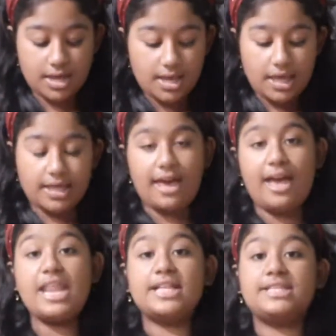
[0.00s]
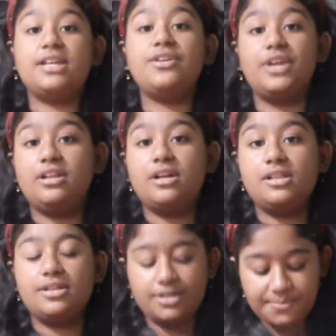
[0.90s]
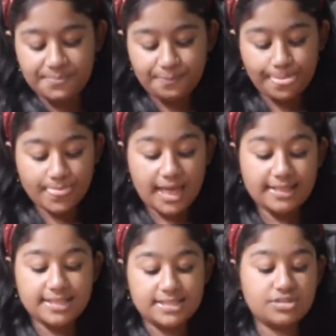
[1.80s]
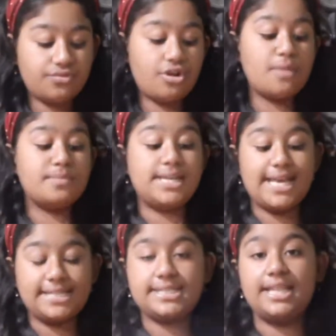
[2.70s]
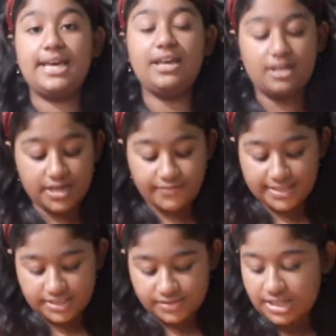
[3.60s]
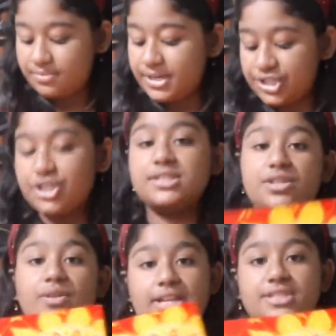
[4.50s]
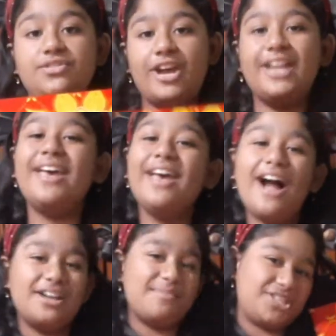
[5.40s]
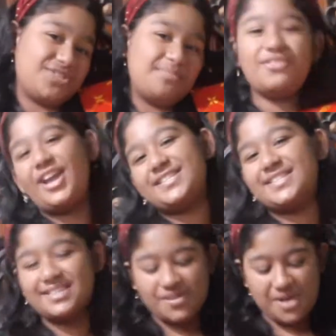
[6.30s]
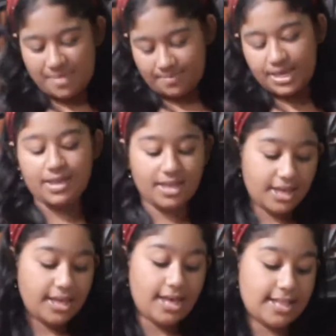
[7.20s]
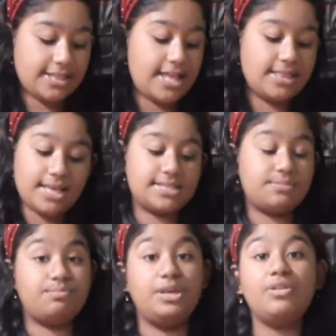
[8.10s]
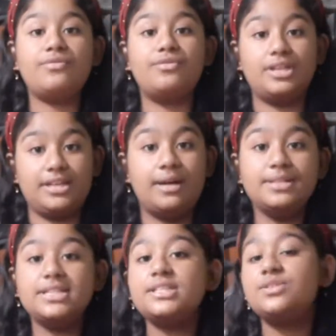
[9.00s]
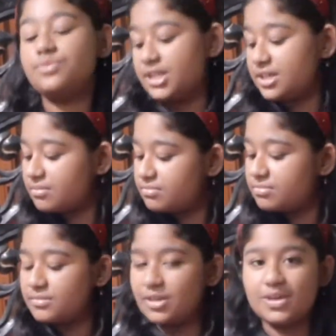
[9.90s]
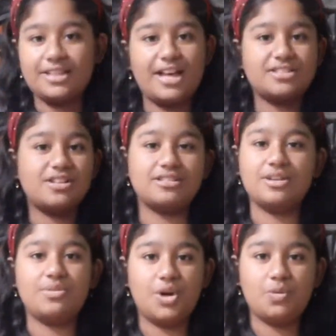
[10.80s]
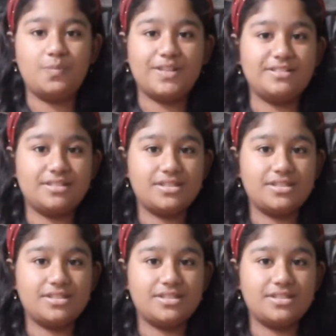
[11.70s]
Again, it's in green color. Then this is from Nestle, Festive Celebration, so it is in red and it matches my dress, so I'm happy. And then this beautiful, I mean, it is a really, okay, that's also open.